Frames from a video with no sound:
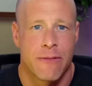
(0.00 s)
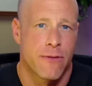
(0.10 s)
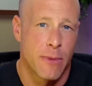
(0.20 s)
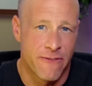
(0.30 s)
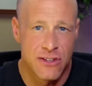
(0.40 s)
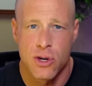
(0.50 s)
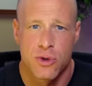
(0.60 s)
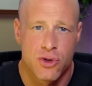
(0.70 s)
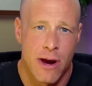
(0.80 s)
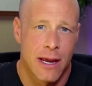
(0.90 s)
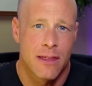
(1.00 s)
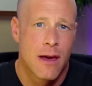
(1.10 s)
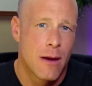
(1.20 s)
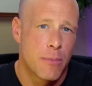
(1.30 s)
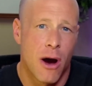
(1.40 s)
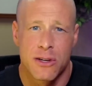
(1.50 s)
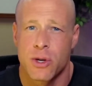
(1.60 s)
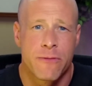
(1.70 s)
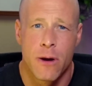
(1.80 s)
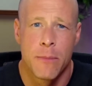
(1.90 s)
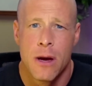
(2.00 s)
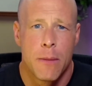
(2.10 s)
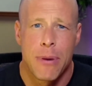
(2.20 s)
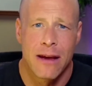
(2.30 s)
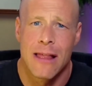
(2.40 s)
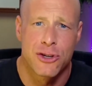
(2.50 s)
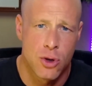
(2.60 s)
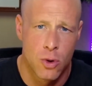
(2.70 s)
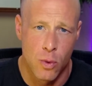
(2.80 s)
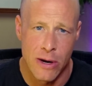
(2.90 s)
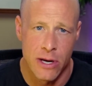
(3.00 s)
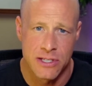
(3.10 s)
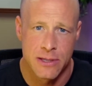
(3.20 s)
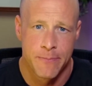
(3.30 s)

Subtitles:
From a physical strength, but also from biological awareness.